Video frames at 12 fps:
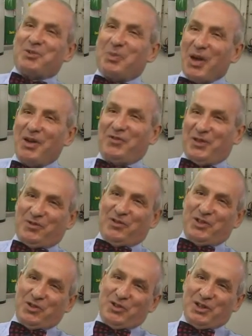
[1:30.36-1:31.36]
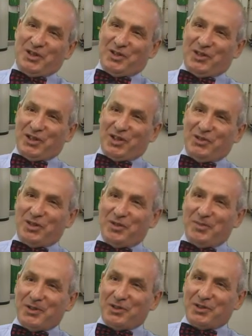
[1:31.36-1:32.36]
is perfect for reducing our CO2
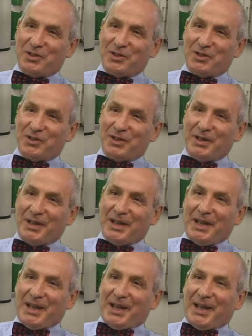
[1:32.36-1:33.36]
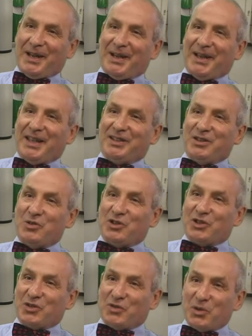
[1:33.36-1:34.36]
emissions. It
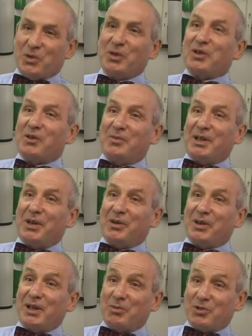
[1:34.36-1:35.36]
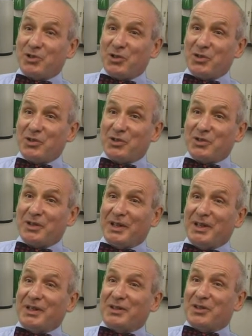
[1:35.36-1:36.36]
uses a fuel that can be locally produced,
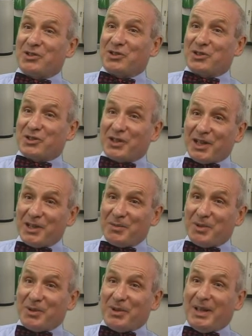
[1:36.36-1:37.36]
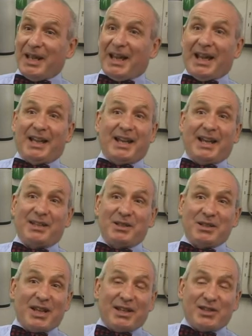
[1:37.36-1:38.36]
that's sustainable, and
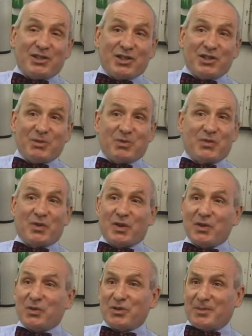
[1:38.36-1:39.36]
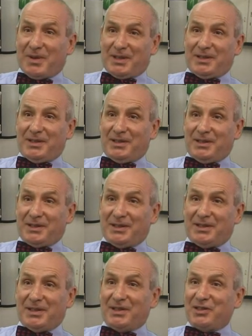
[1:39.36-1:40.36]
the system's fully automated.
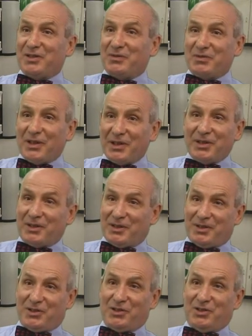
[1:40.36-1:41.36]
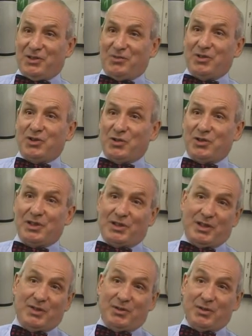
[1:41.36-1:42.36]
It's a very good answer to reducing
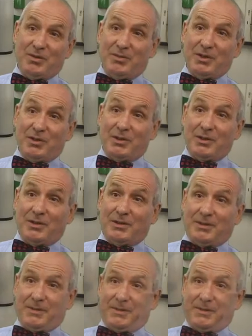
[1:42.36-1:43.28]
CO2 emissions.